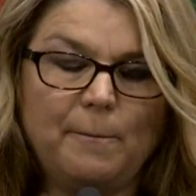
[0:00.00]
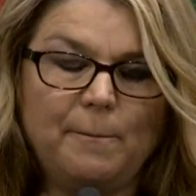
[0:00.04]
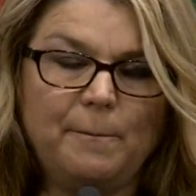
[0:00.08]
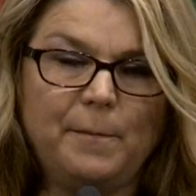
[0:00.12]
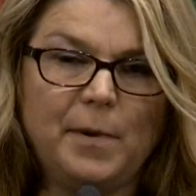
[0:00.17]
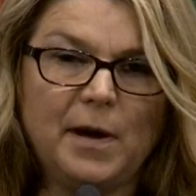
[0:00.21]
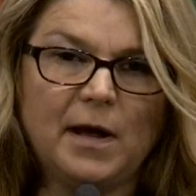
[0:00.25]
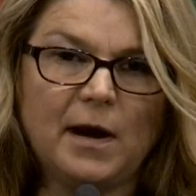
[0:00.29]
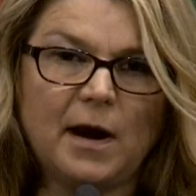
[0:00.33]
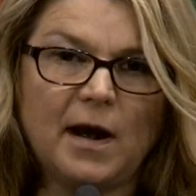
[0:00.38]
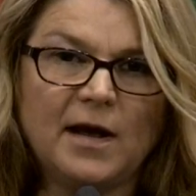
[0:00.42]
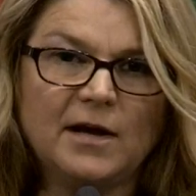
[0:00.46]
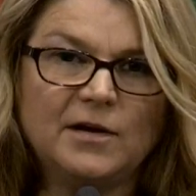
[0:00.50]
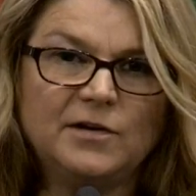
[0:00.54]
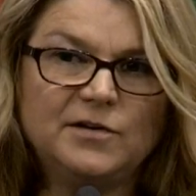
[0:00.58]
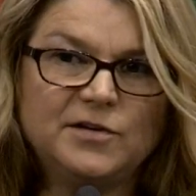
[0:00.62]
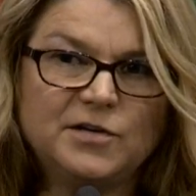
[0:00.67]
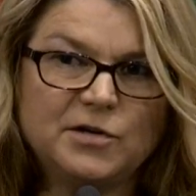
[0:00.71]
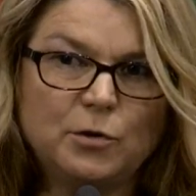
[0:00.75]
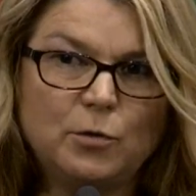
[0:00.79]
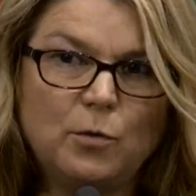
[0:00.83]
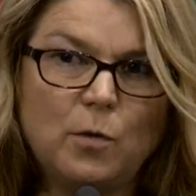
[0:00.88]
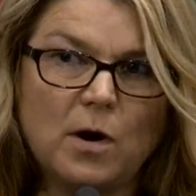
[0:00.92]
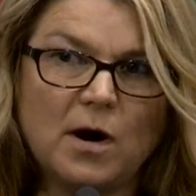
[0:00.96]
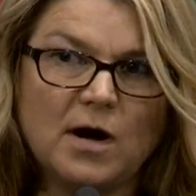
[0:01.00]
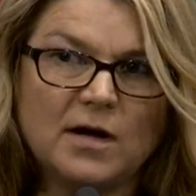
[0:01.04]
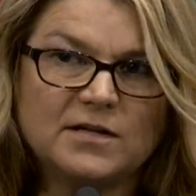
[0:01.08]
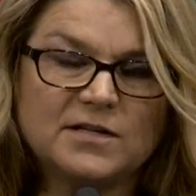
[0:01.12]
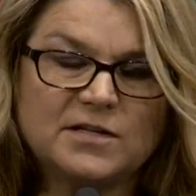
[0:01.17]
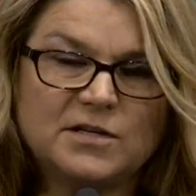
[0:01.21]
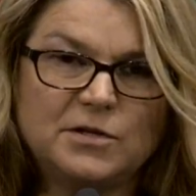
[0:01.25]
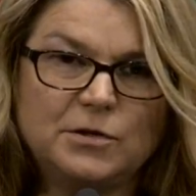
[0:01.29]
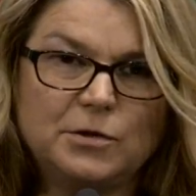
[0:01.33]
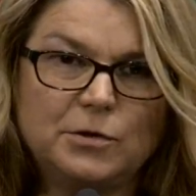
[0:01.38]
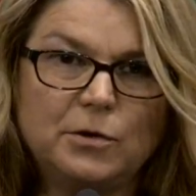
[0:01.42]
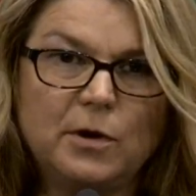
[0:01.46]
but I do want
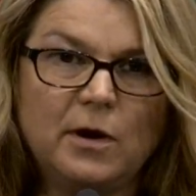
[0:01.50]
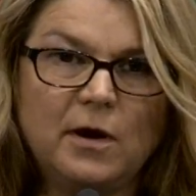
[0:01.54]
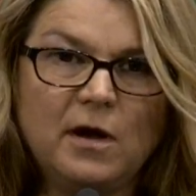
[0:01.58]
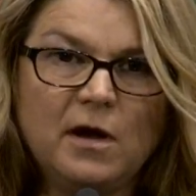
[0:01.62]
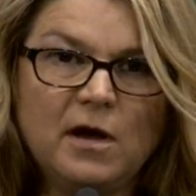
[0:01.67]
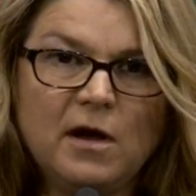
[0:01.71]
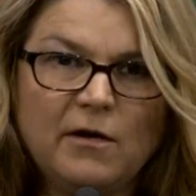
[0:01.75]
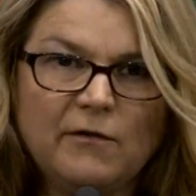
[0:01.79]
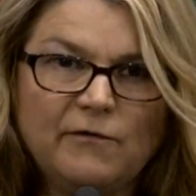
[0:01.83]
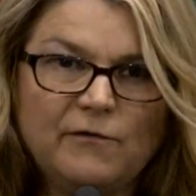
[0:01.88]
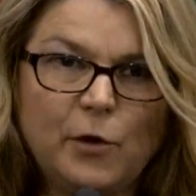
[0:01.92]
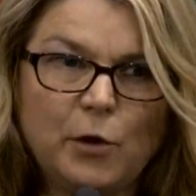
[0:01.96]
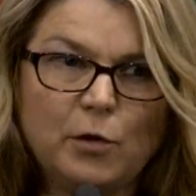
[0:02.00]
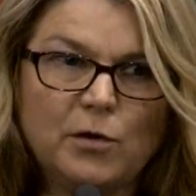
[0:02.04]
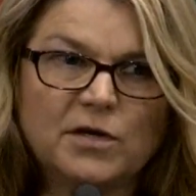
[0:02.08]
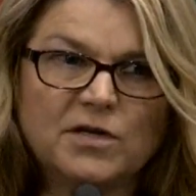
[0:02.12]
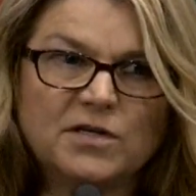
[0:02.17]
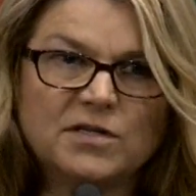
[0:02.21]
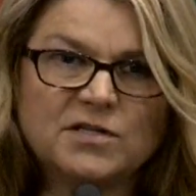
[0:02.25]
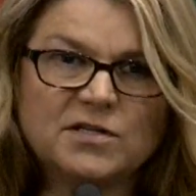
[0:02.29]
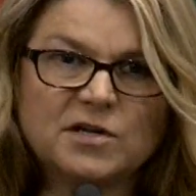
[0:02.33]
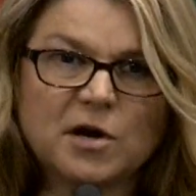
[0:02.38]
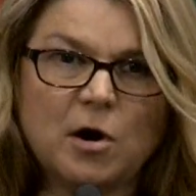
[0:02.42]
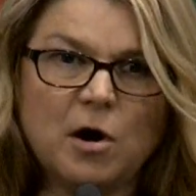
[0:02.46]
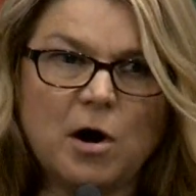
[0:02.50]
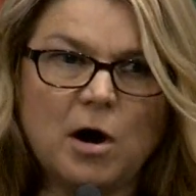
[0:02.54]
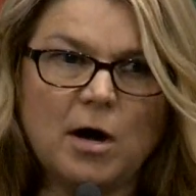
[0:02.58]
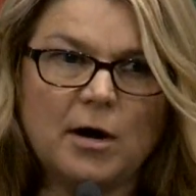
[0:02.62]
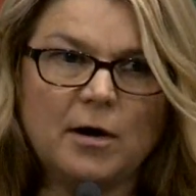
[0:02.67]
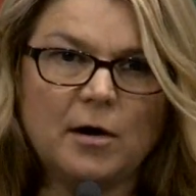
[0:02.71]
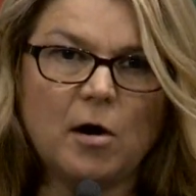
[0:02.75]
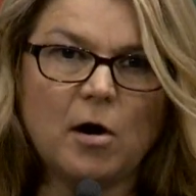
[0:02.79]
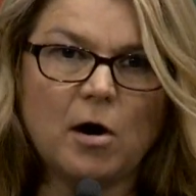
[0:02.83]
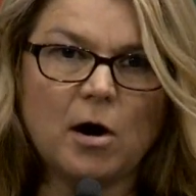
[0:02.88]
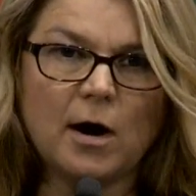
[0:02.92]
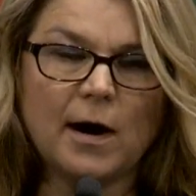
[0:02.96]
to focus
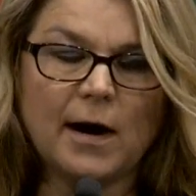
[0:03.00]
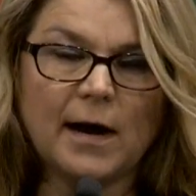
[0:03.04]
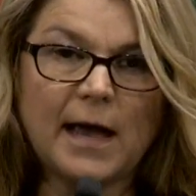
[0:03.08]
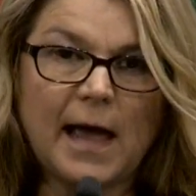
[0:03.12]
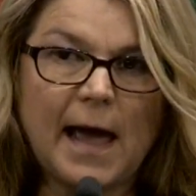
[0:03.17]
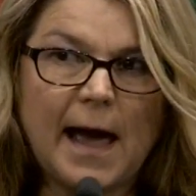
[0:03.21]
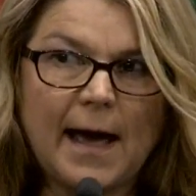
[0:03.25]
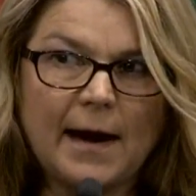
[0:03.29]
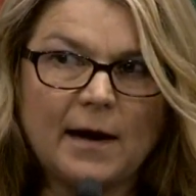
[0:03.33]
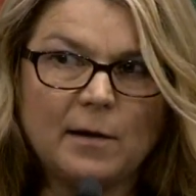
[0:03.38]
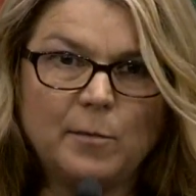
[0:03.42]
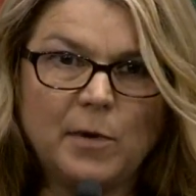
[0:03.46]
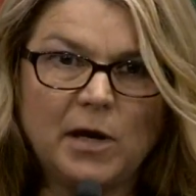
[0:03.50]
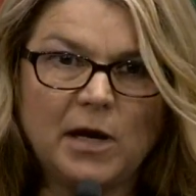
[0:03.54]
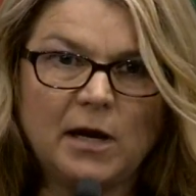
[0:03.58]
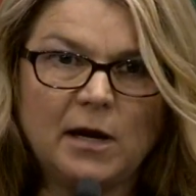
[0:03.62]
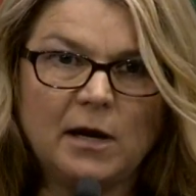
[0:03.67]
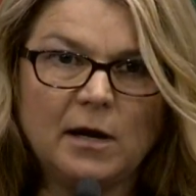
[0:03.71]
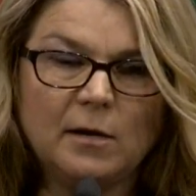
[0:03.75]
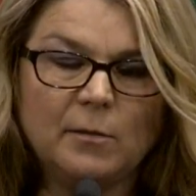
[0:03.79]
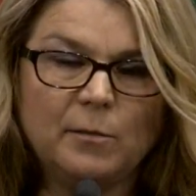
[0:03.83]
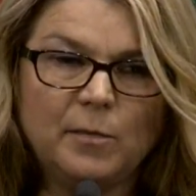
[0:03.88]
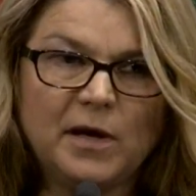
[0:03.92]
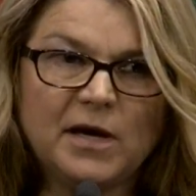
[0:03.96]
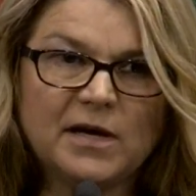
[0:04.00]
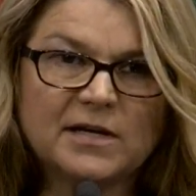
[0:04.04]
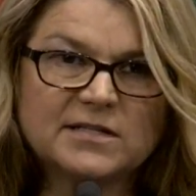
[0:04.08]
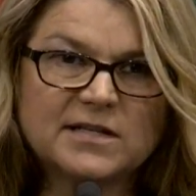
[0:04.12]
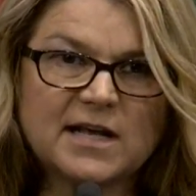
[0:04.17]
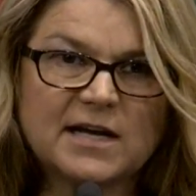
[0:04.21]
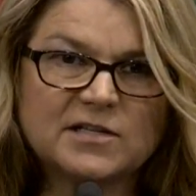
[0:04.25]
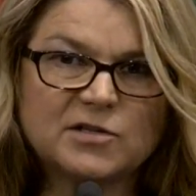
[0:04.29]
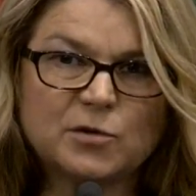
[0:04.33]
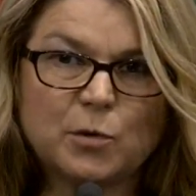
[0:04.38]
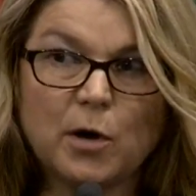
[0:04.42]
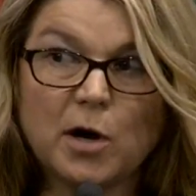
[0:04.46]
on our academy because
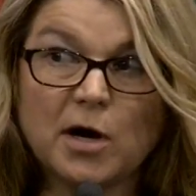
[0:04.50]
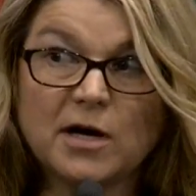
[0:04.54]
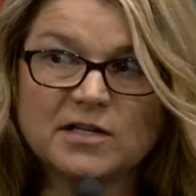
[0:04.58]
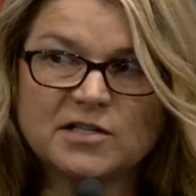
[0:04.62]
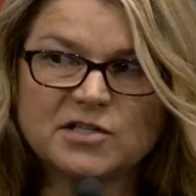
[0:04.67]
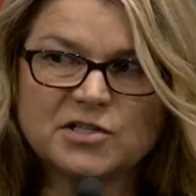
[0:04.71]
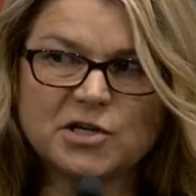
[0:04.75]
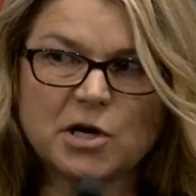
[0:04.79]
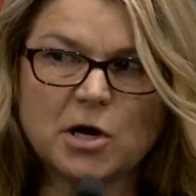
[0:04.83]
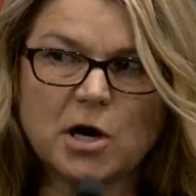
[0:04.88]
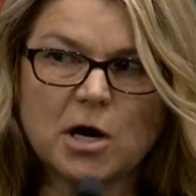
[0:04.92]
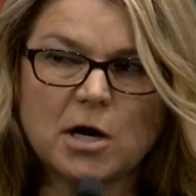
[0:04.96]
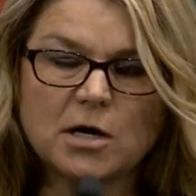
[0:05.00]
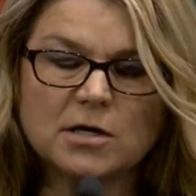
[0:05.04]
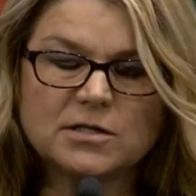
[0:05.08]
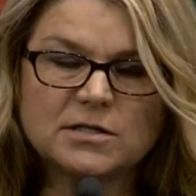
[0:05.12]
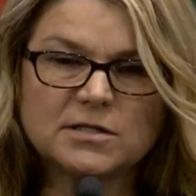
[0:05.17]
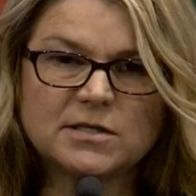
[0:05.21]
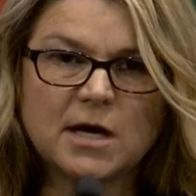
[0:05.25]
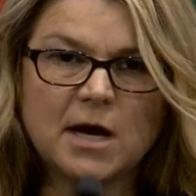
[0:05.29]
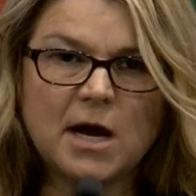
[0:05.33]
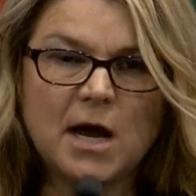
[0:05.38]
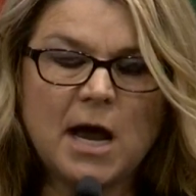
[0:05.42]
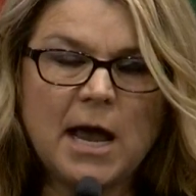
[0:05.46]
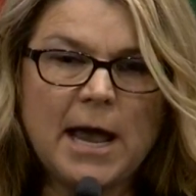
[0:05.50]
that's where it starts.